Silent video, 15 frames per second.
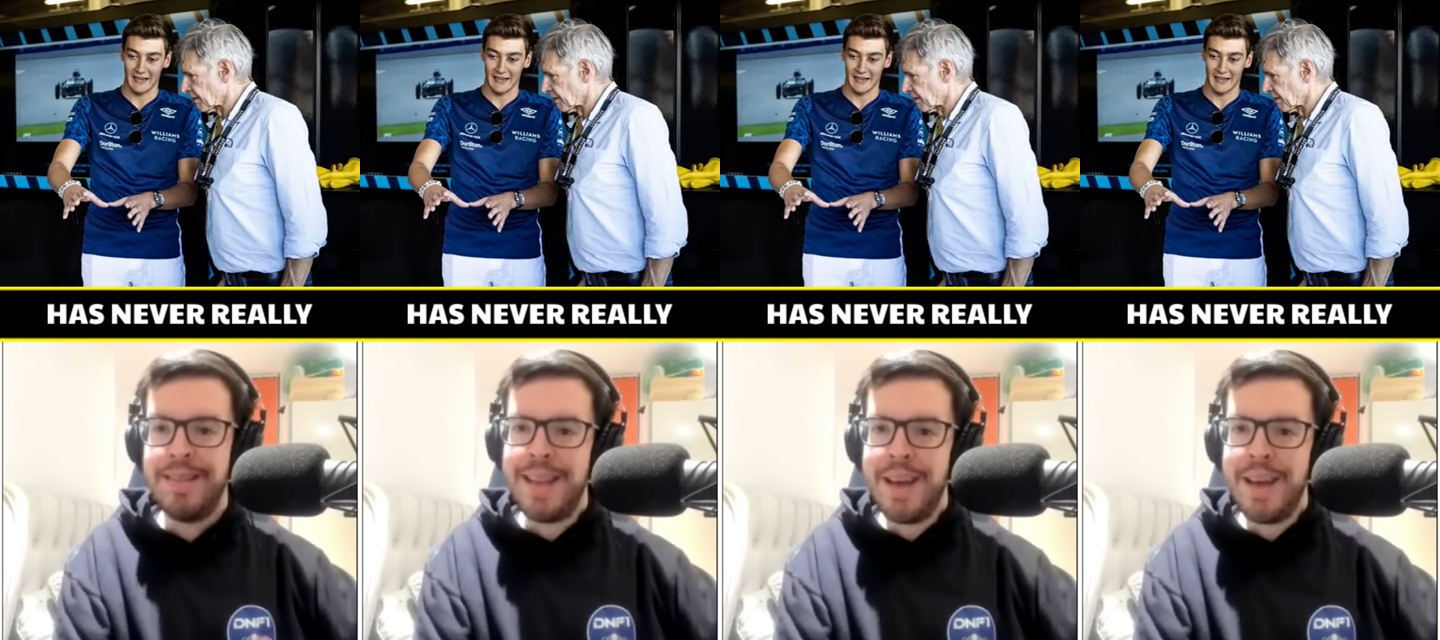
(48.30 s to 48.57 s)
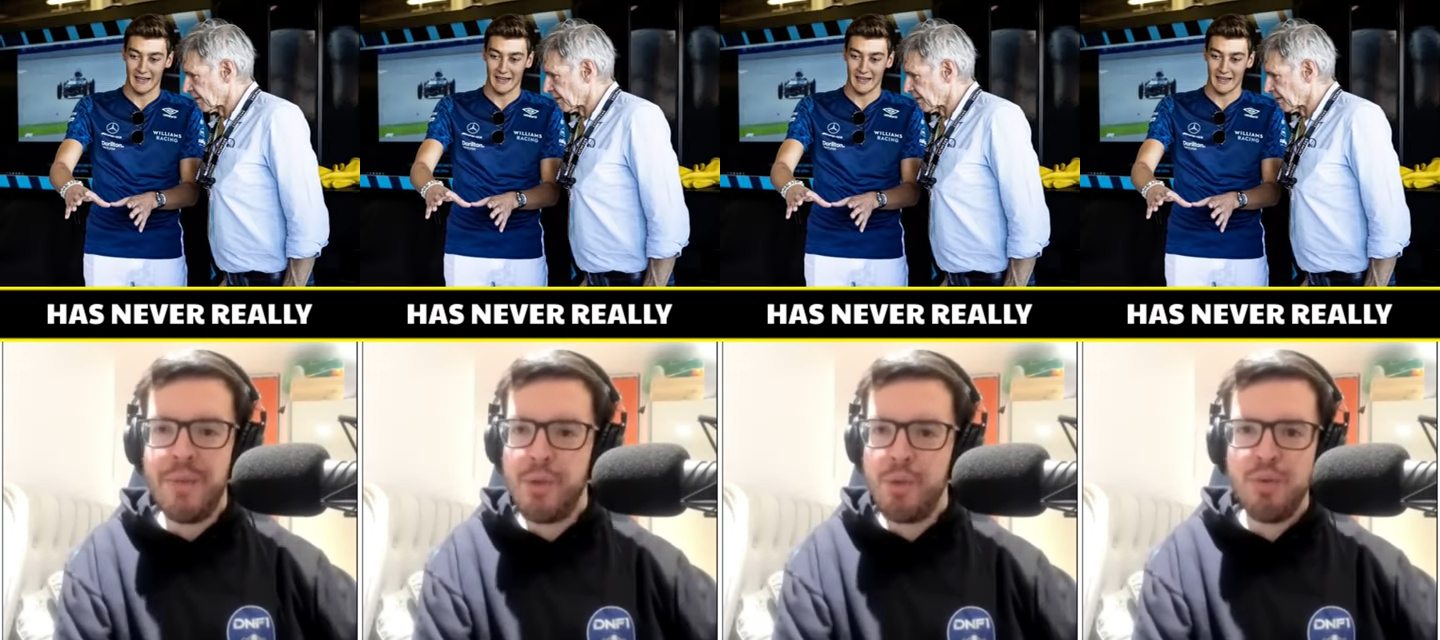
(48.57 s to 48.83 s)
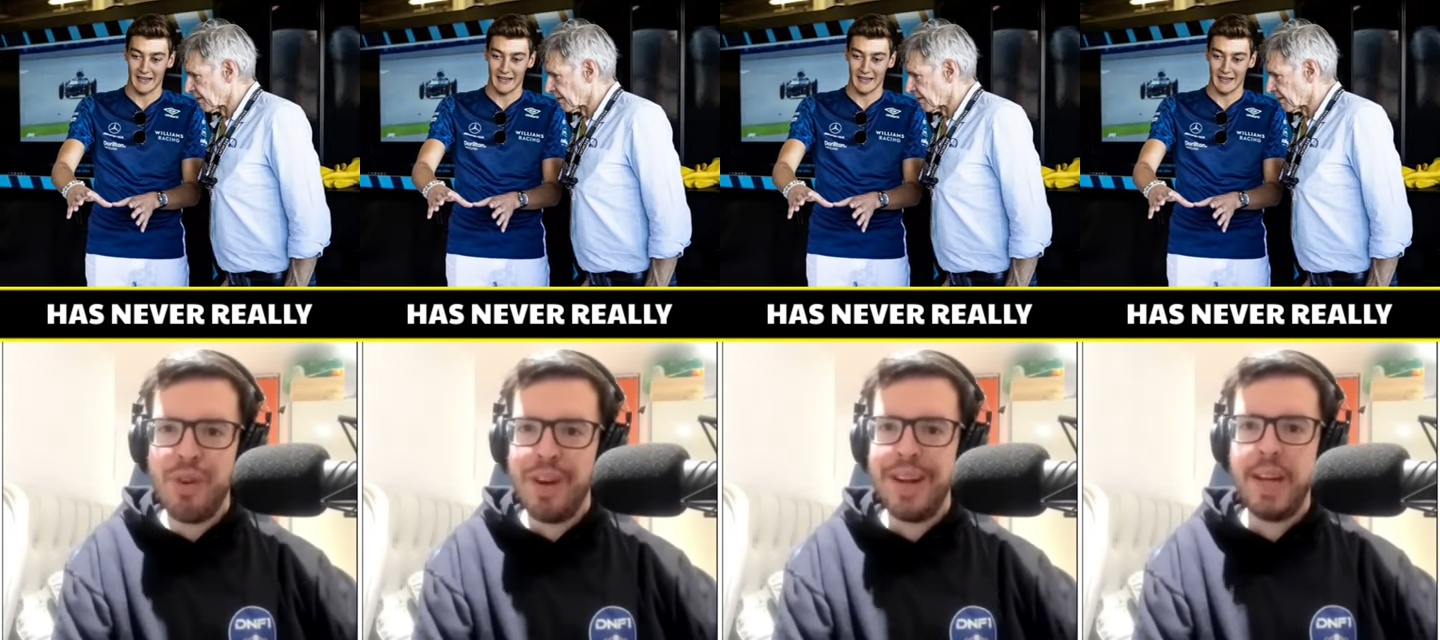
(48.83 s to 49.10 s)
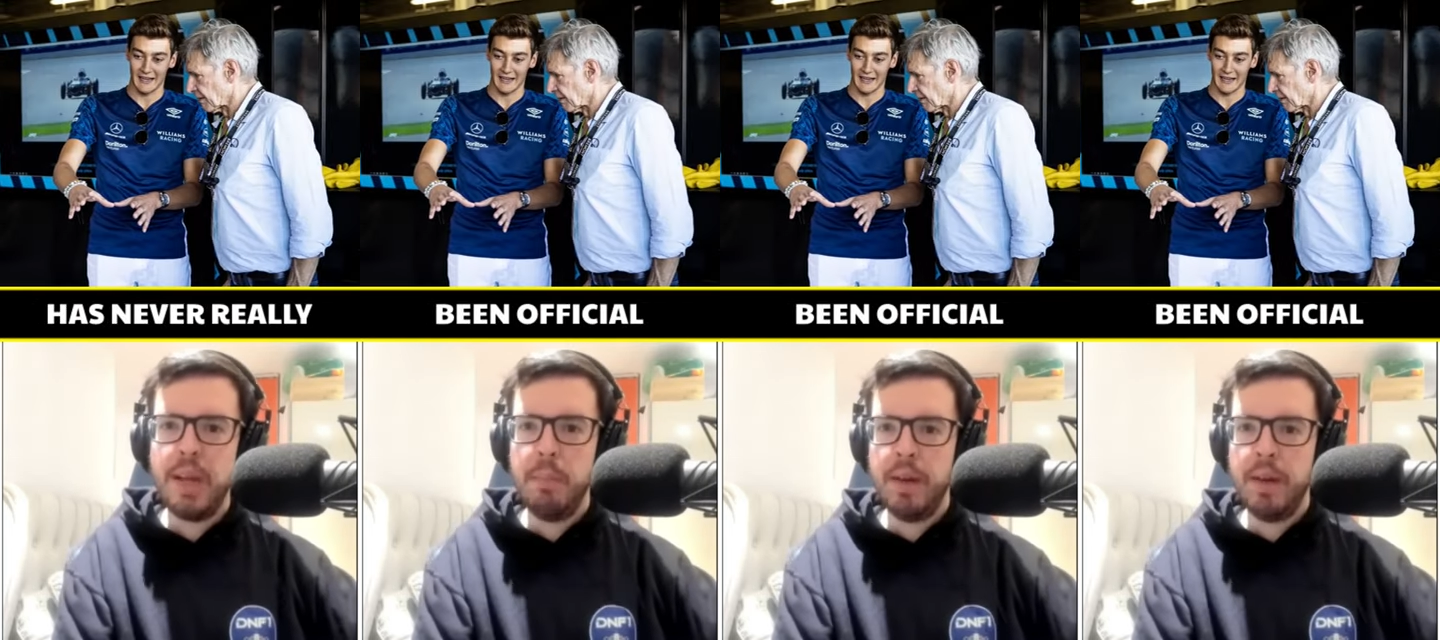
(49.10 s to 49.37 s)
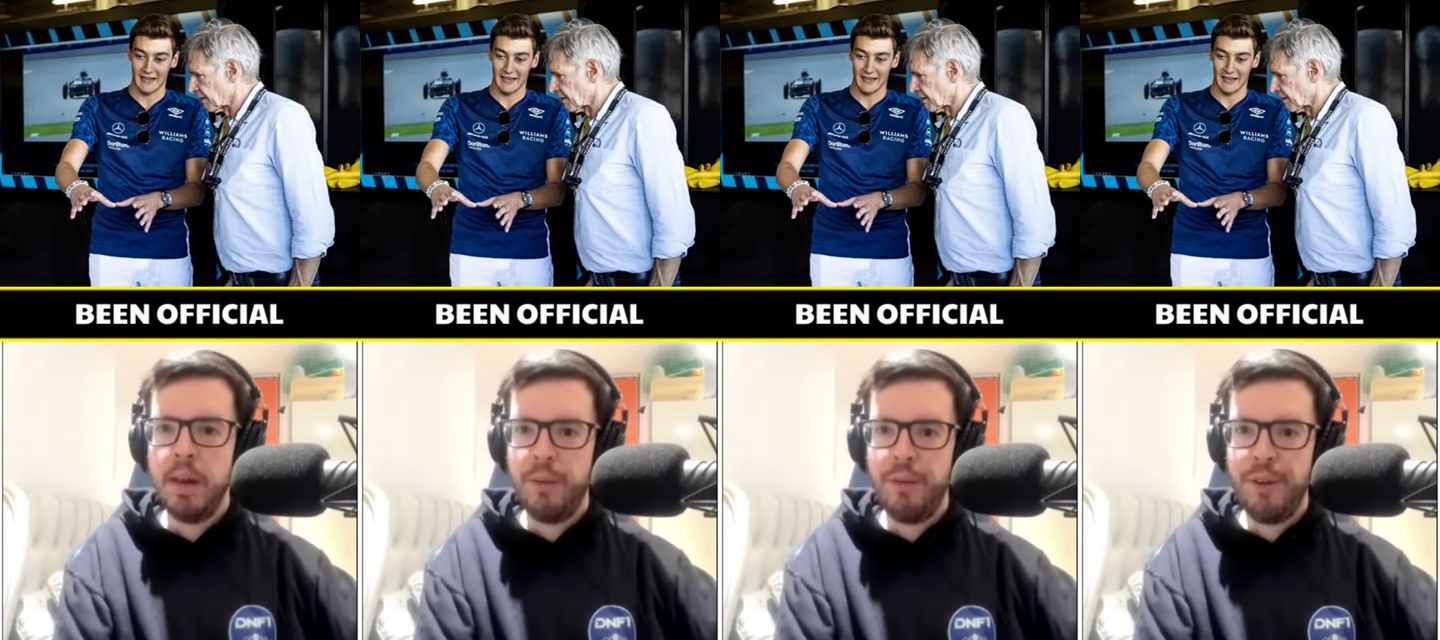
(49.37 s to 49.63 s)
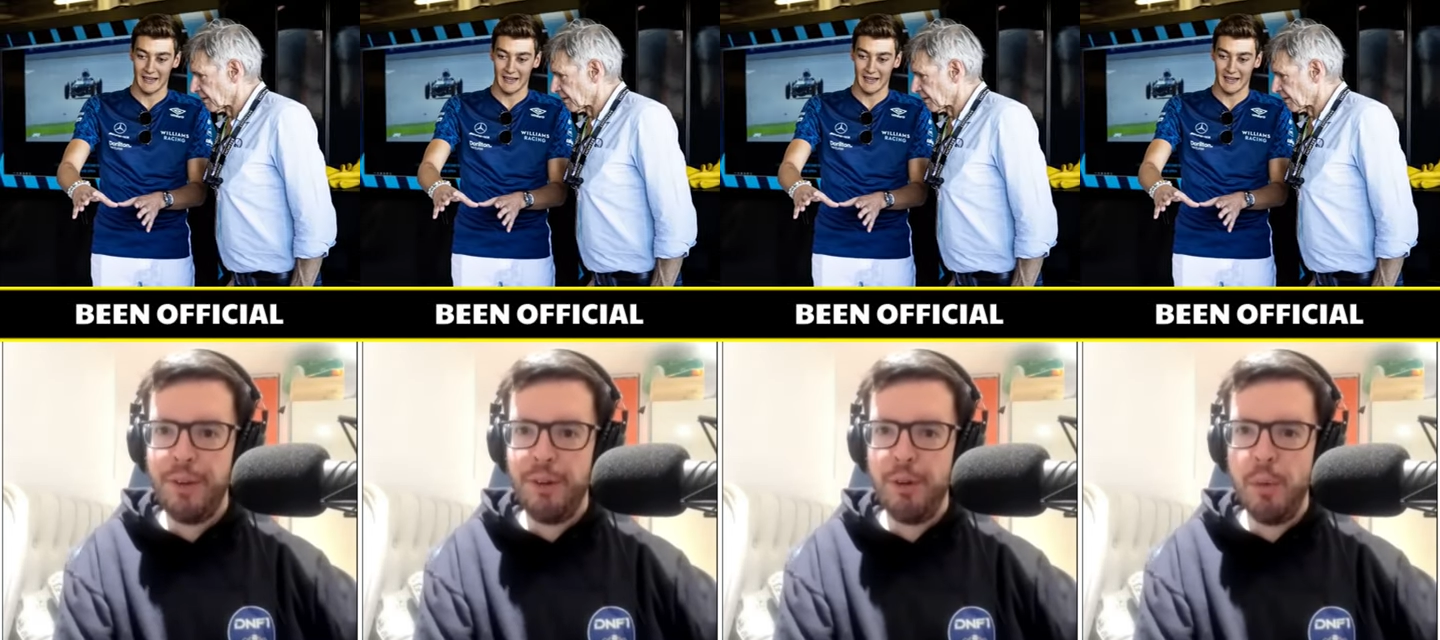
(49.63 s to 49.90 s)
never really been
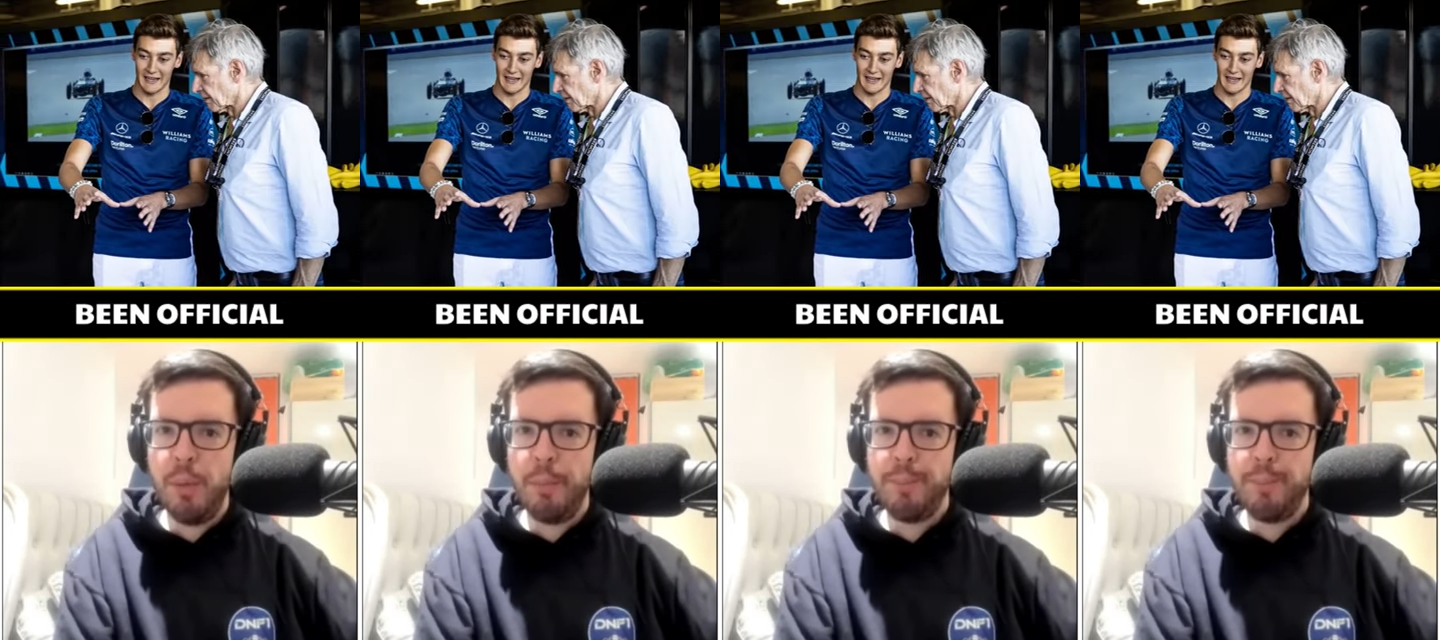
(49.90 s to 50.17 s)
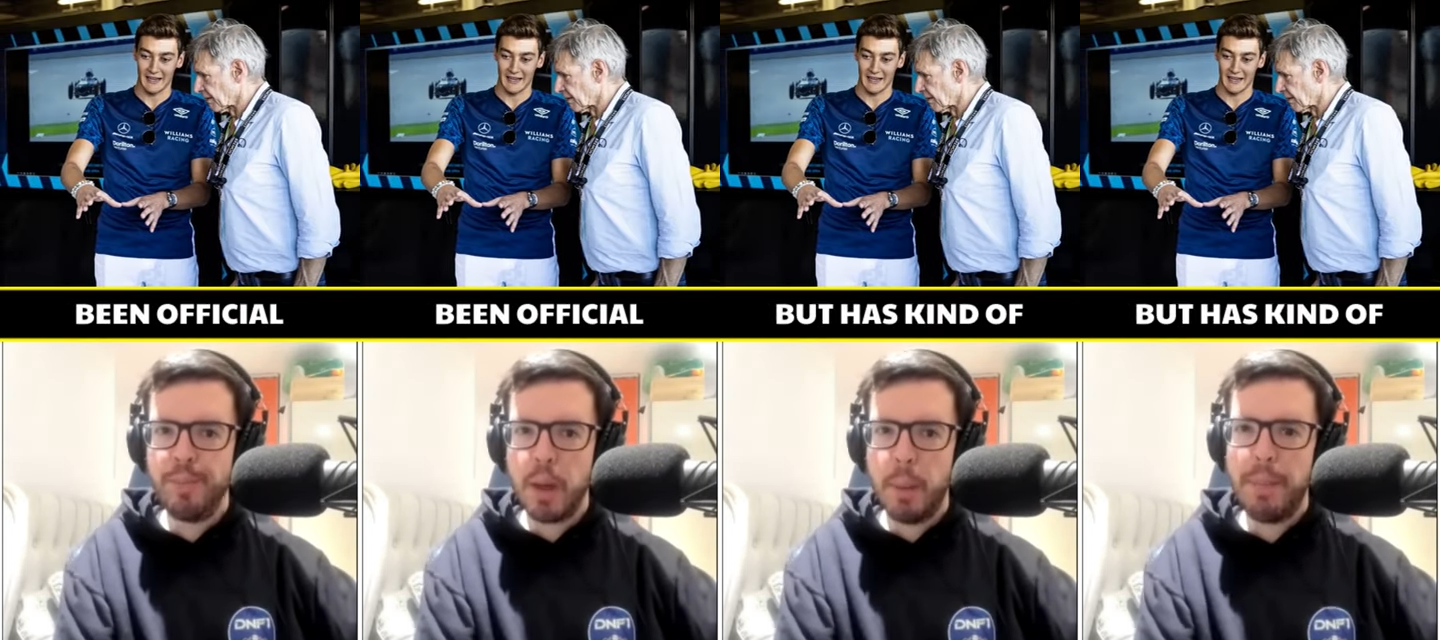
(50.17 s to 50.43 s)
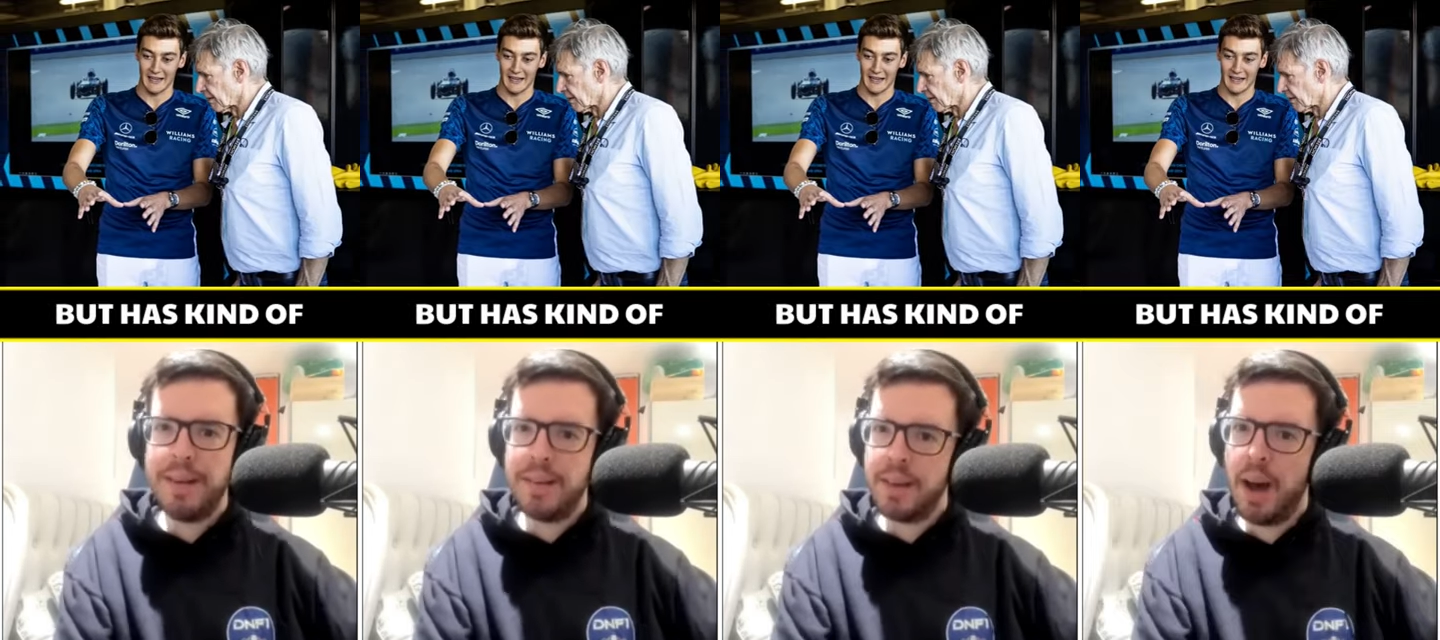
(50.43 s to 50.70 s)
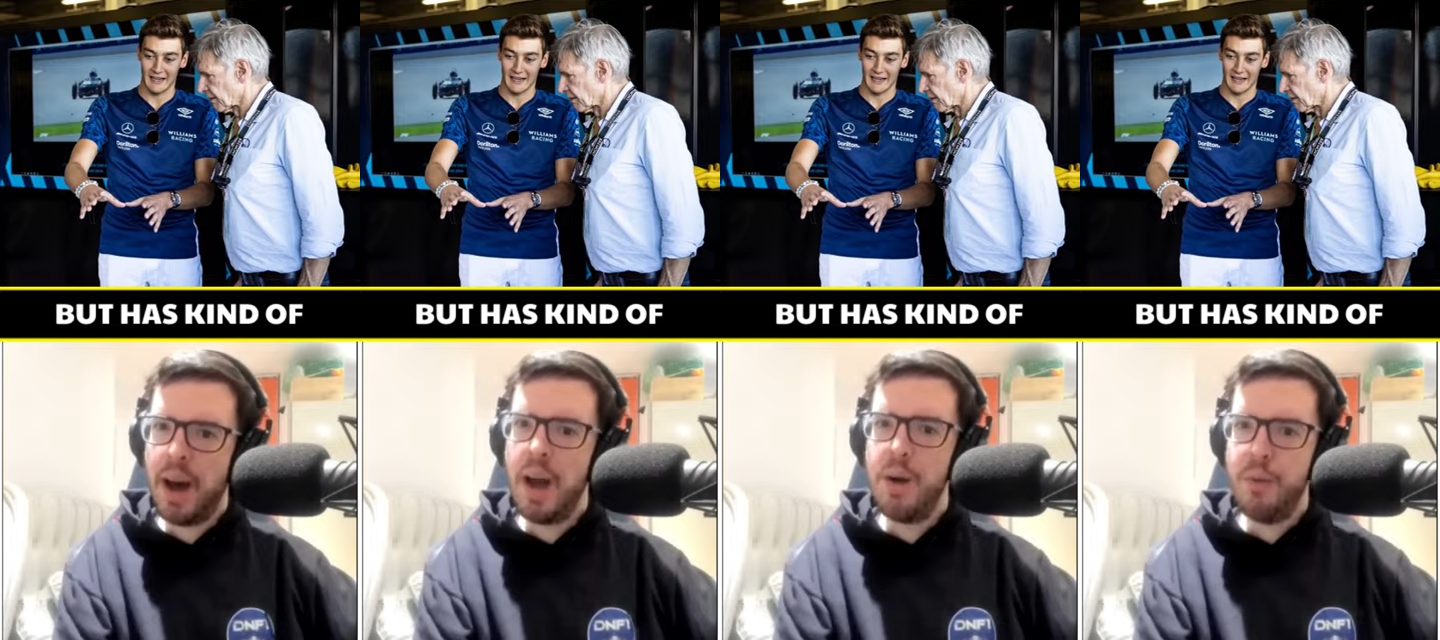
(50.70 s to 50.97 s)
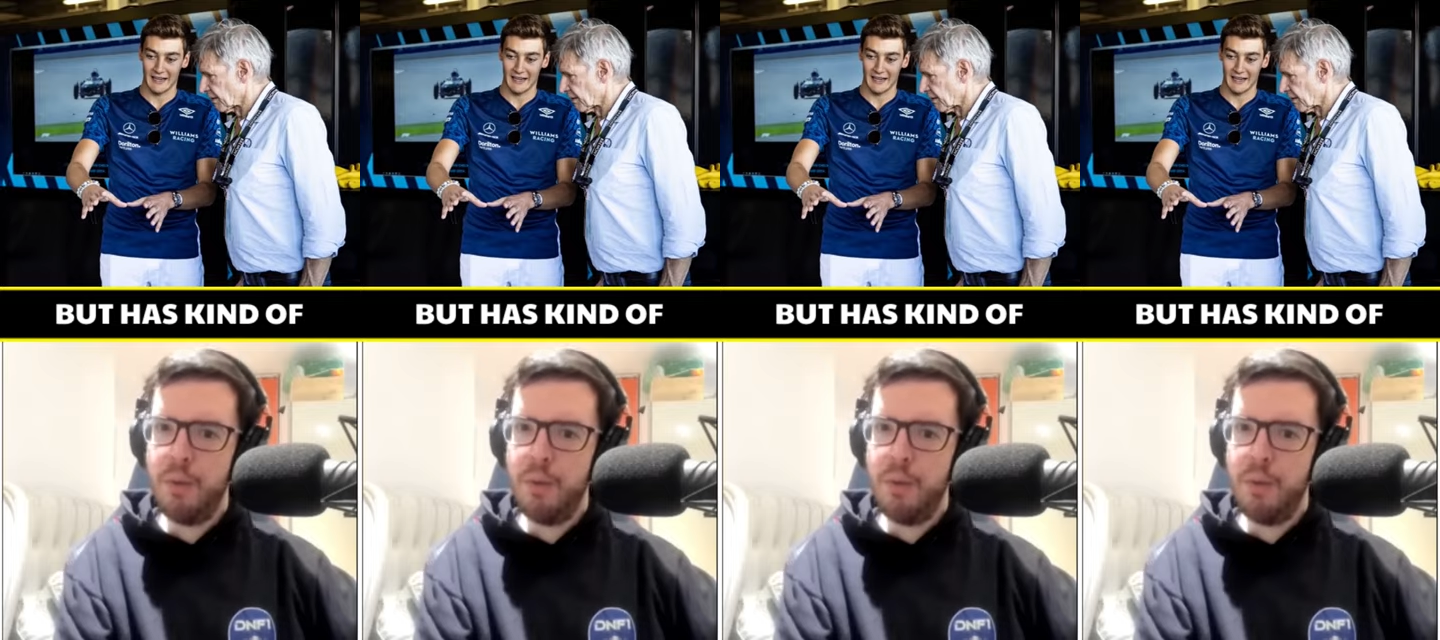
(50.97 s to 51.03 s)
official, but has kind